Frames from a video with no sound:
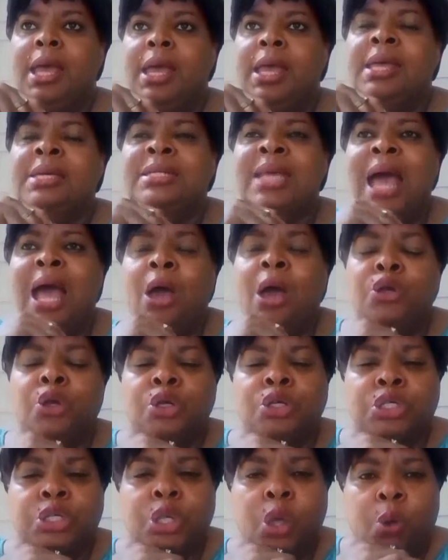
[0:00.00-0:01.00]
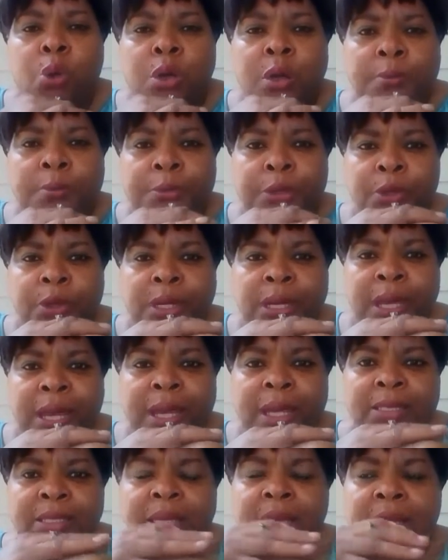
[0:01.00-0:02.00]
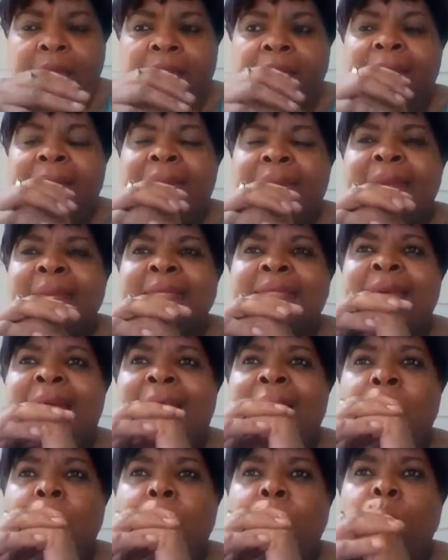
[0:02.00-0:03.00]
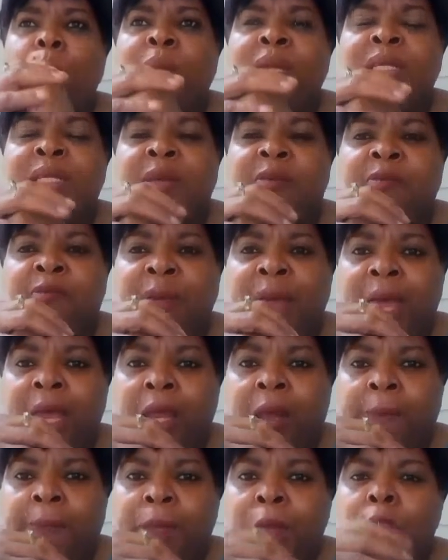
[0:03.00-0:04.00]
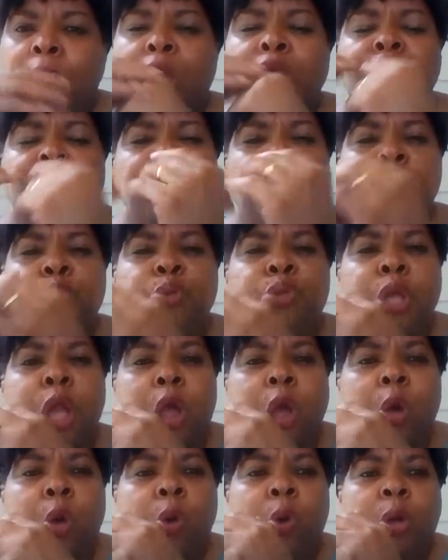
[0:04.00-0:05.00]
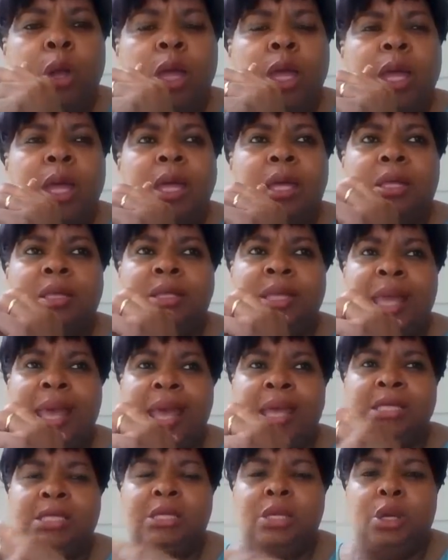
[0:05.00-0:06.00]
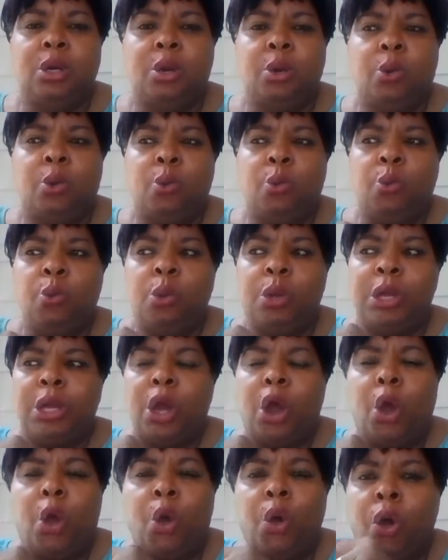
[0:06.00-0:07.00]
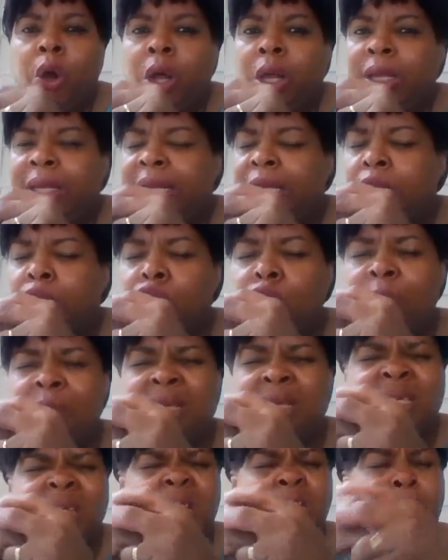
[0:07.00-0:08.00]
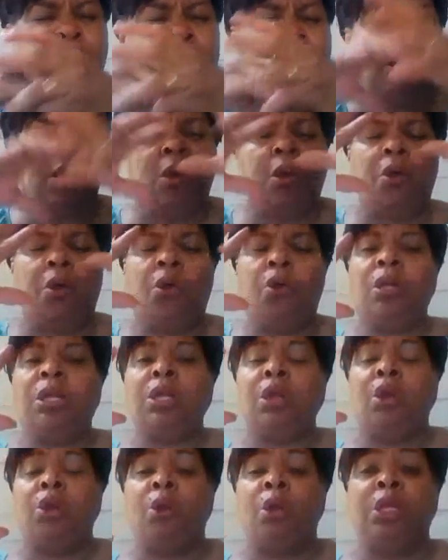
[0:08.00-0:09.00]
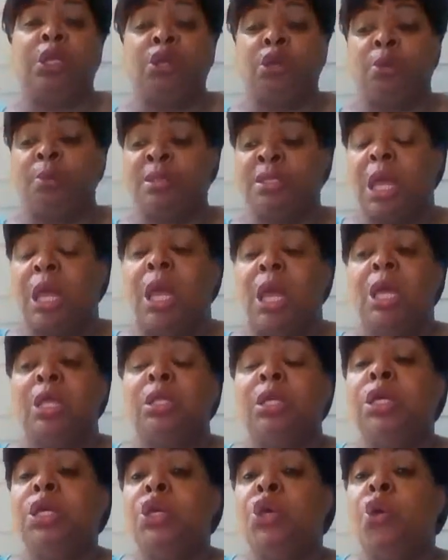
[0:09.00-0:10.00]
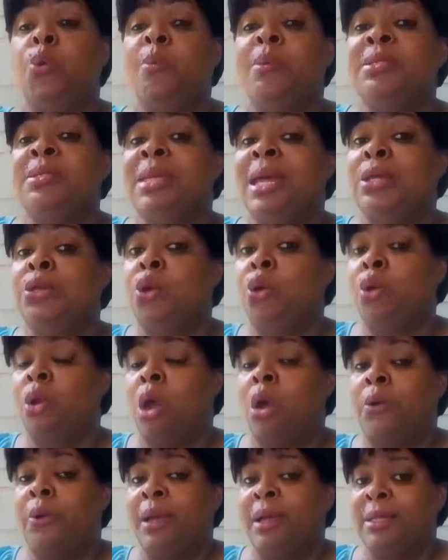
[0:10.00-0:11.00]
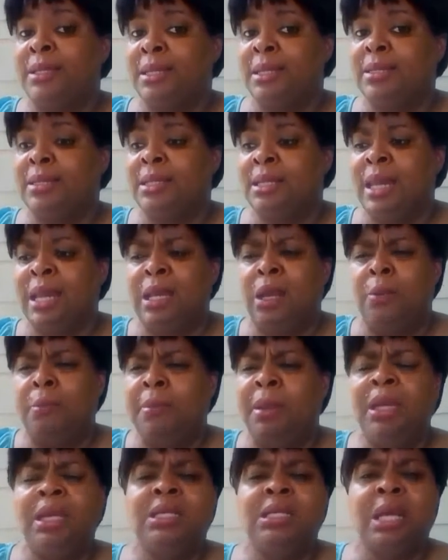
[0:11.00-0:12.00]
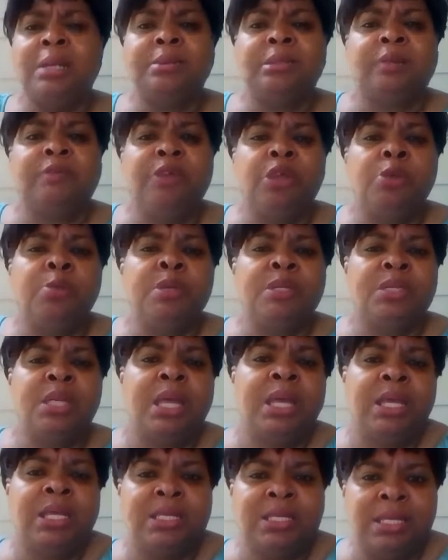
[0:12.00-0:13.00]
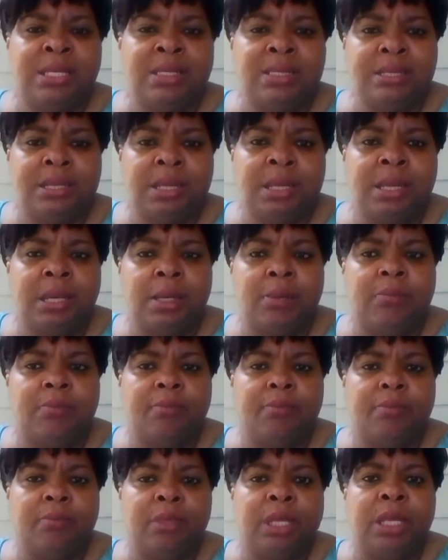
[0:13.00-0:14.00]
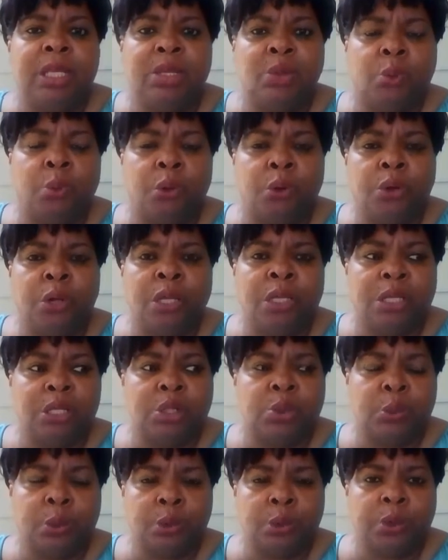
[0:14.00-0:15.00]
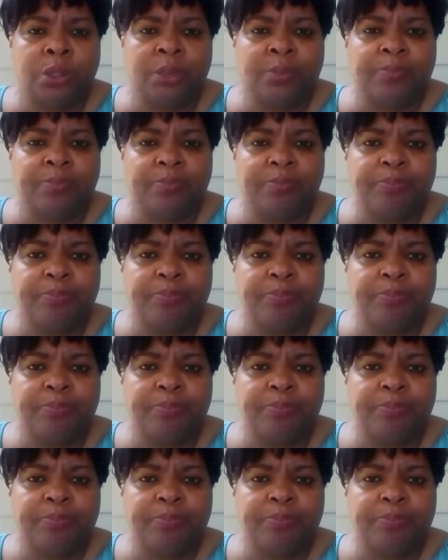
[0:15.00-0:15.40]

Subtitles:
is how your soul communicates. It is how we develop. Did you know that early humans, and I mean early humans, the humans that no longer exist today, there are many types of humans that existed in this world.